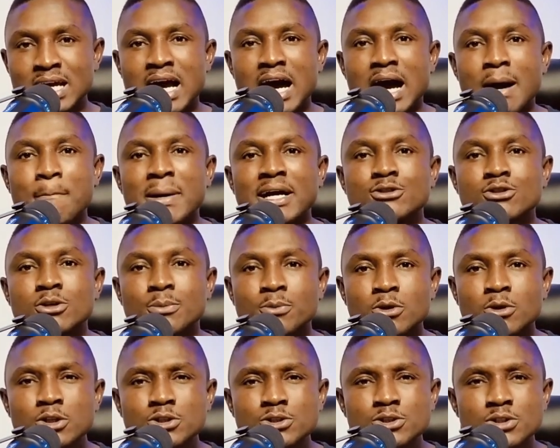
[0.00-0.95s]
And my
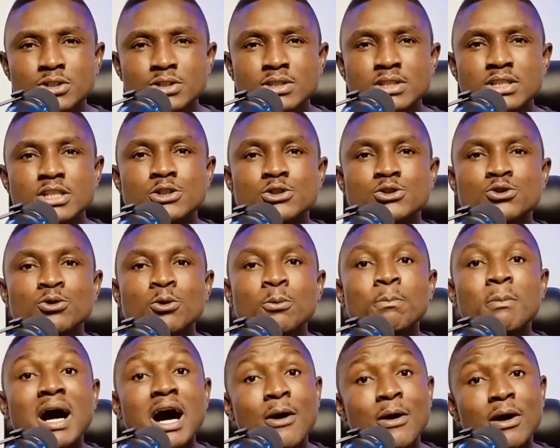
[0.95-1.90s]
subconscious is so
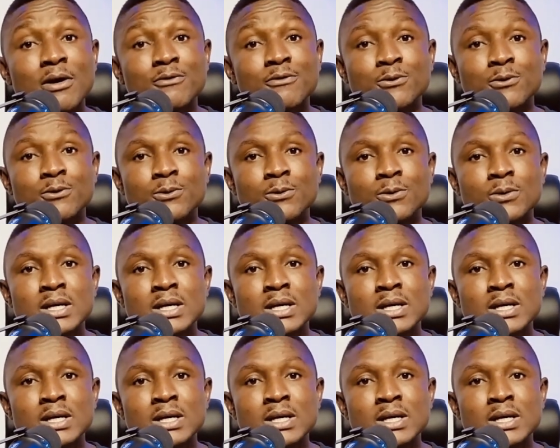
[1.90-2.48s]
powerful